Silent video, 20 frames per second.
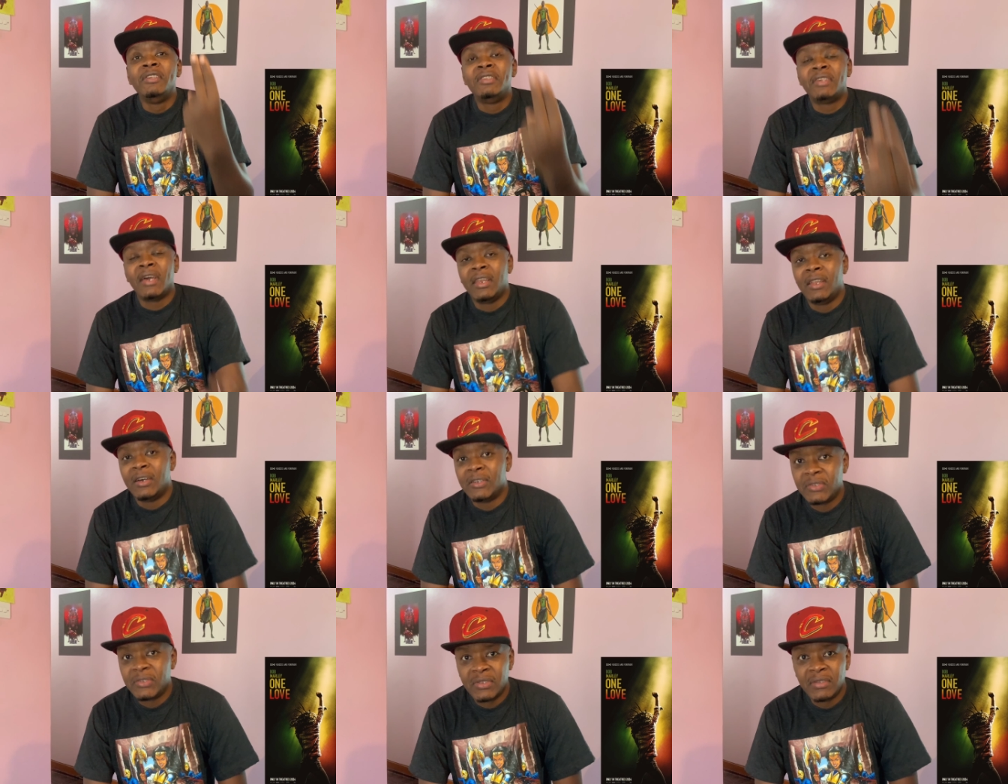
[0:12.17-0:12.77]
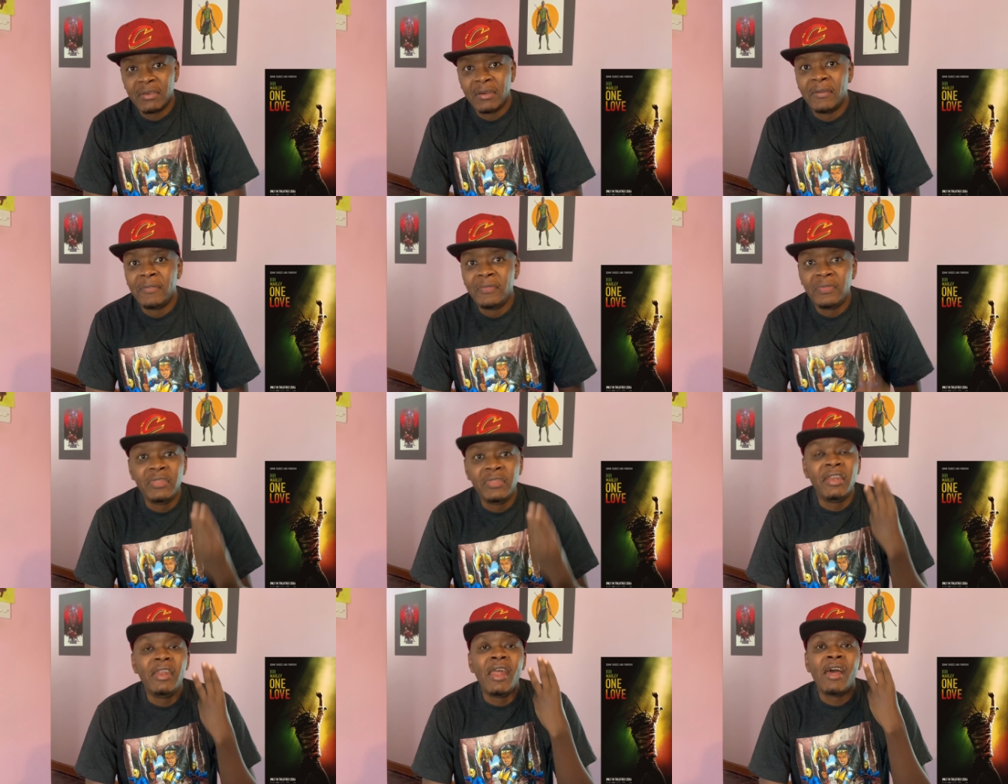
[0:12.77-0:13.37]
designers,
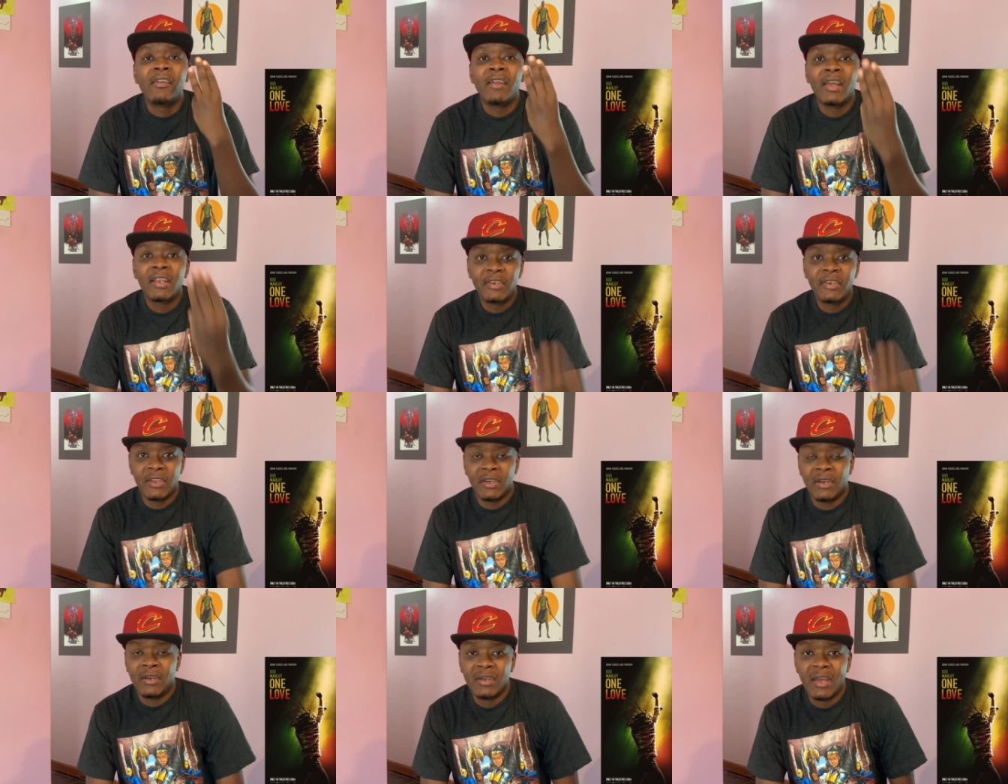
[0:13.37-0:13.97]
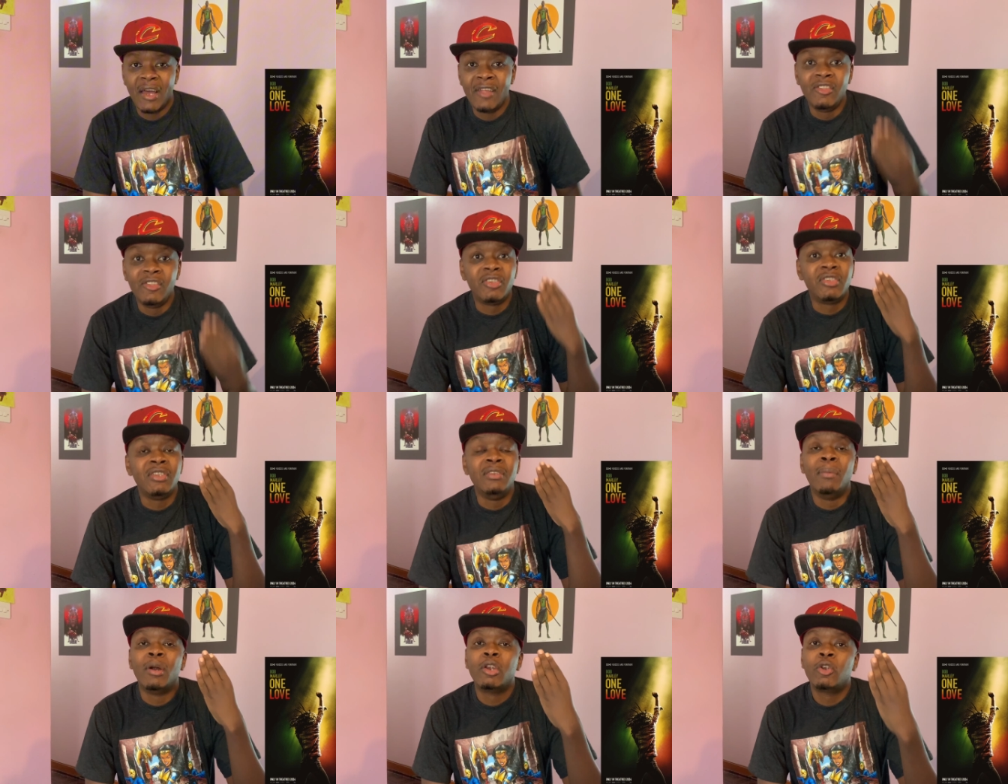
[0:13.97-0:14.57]
the director and the
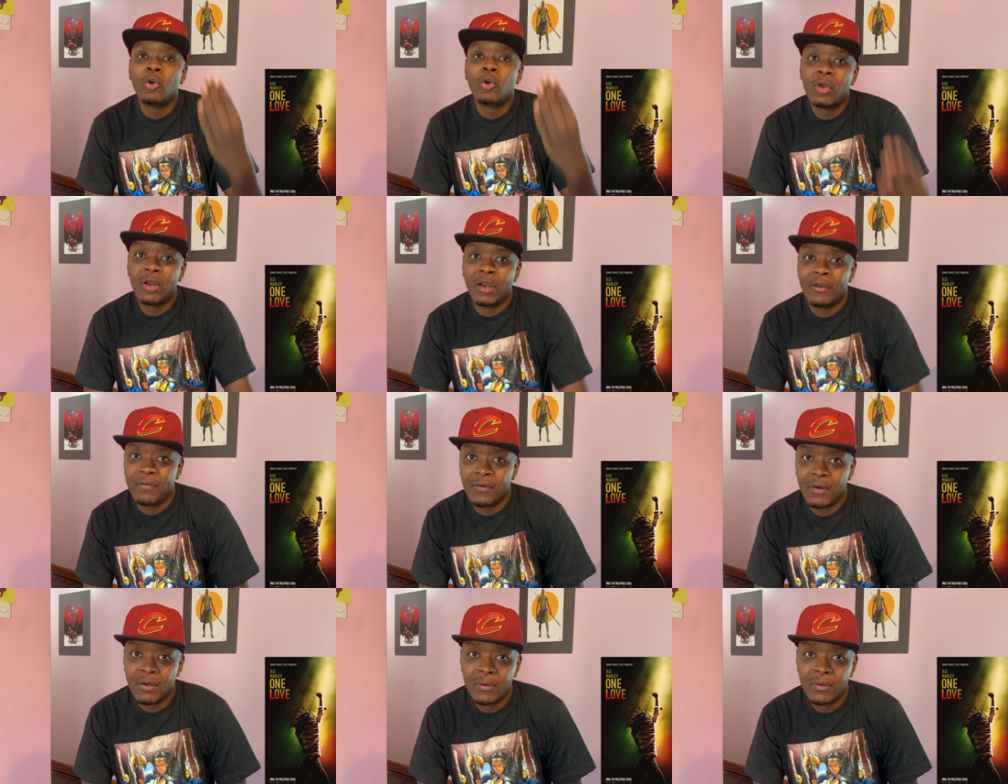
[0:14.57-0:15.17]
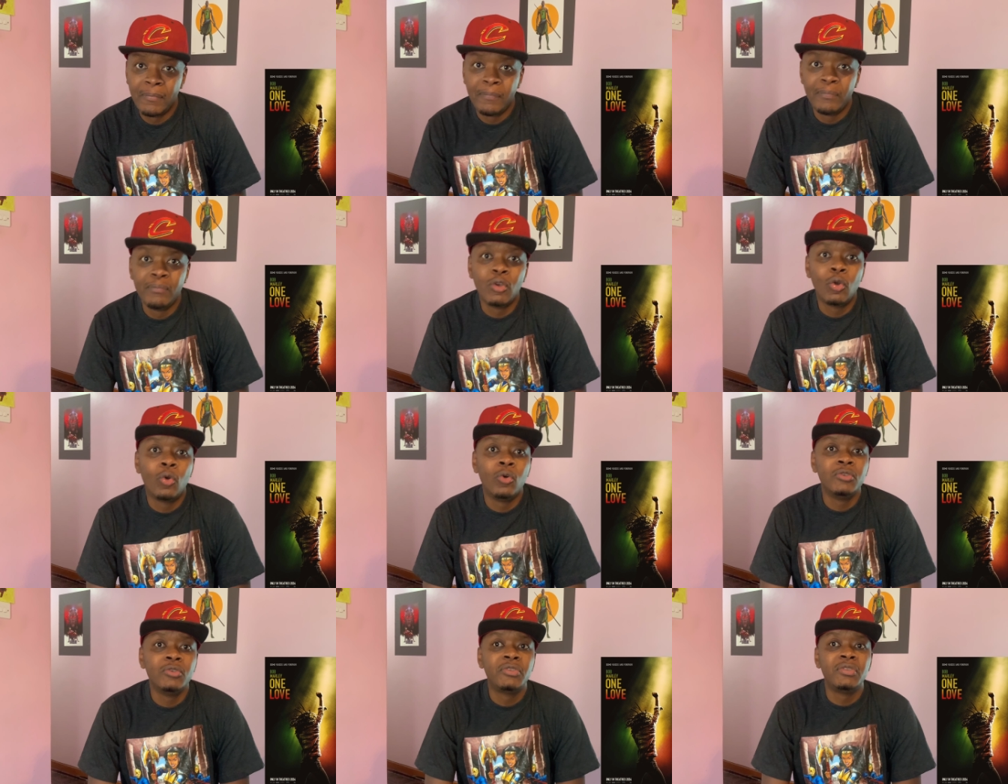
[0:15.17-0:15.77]
cinematographer
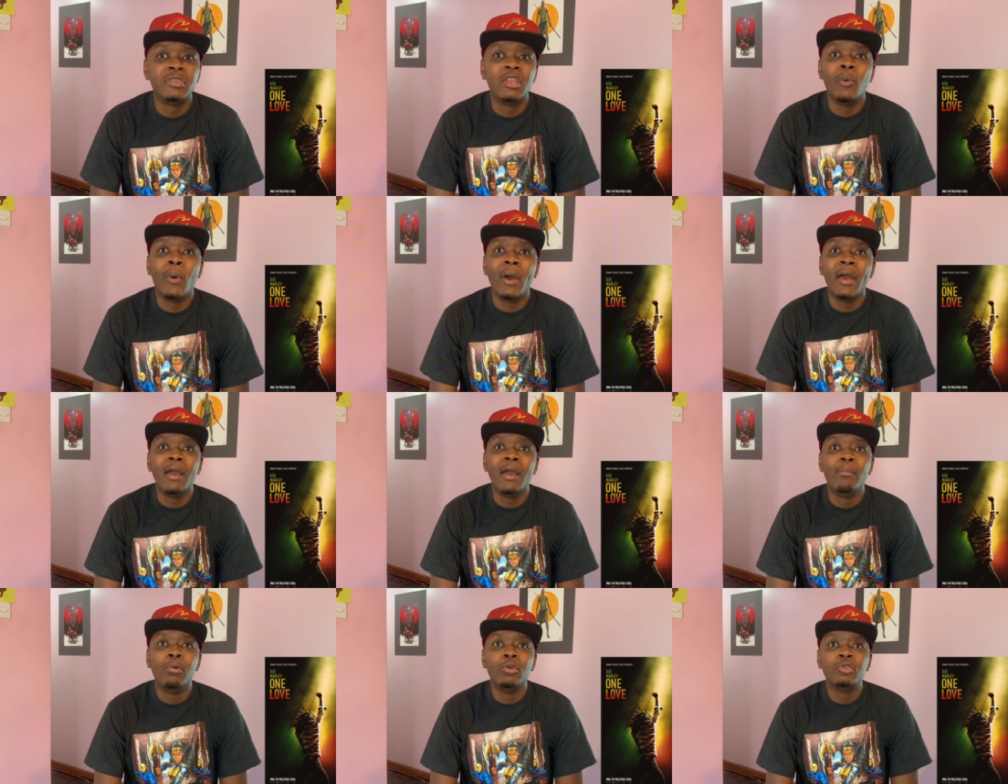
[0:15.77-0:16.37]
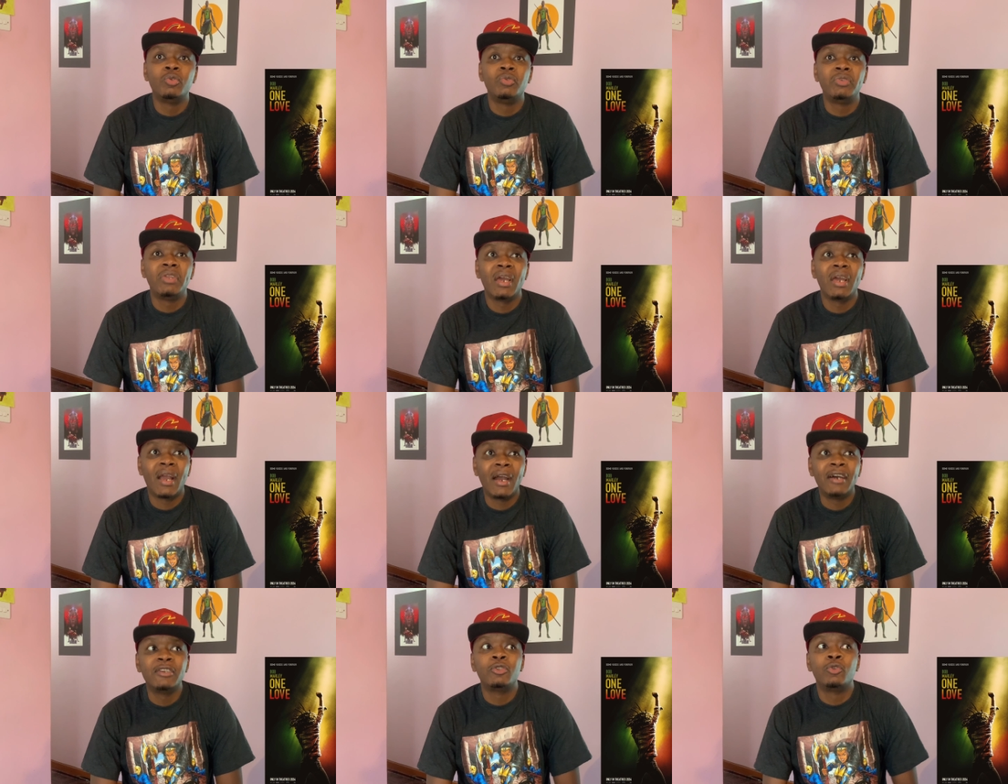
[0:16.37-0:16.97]
because they were able to
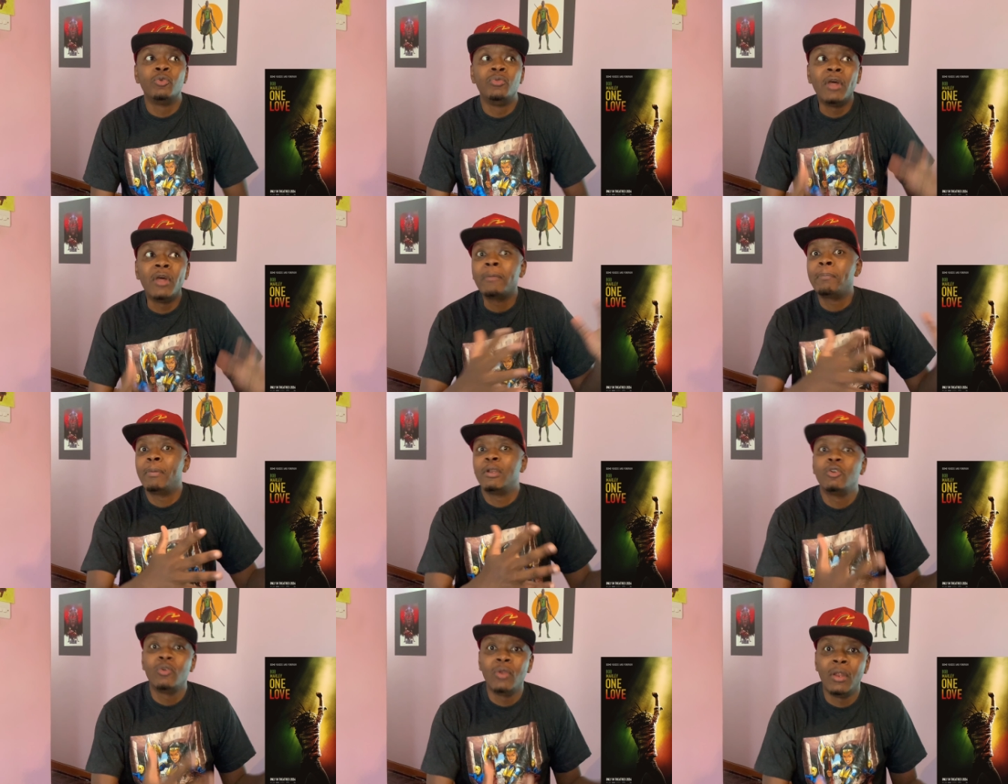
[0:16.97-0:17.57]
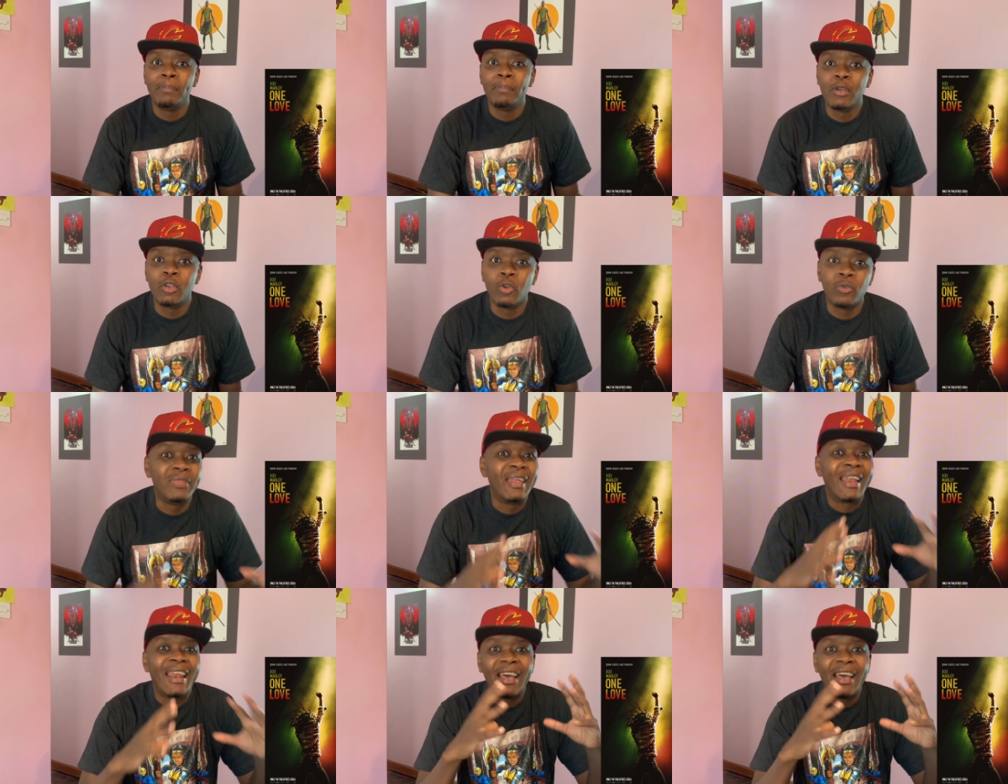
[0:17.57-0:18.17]
take us to that particular
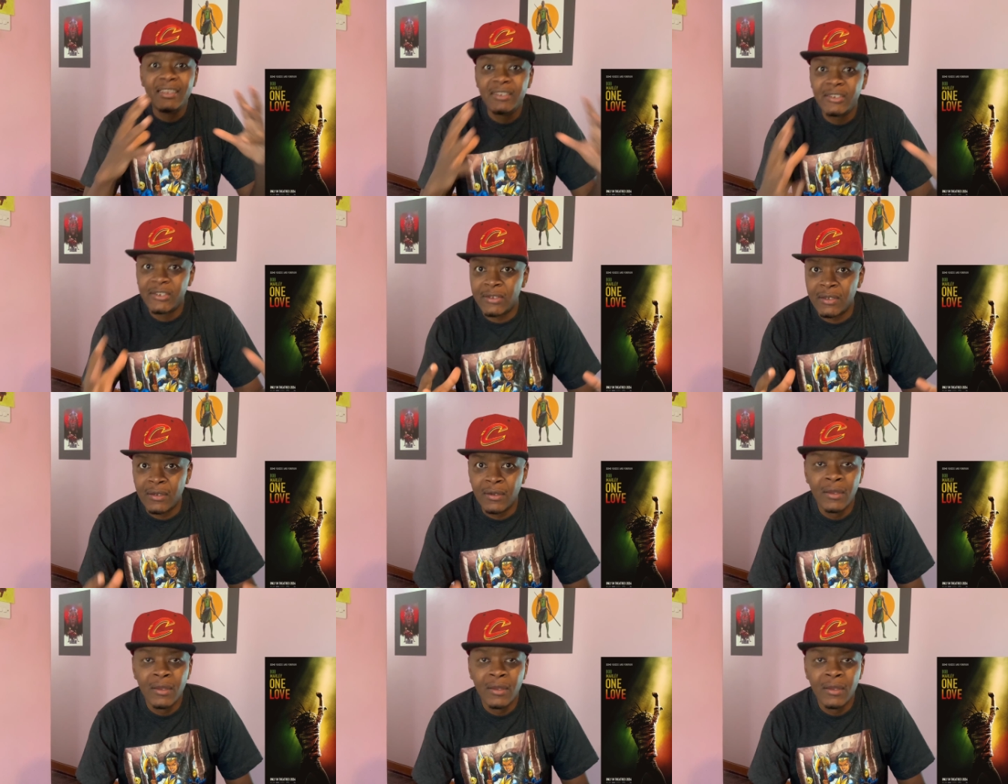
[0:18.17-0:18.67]
period. The lighting,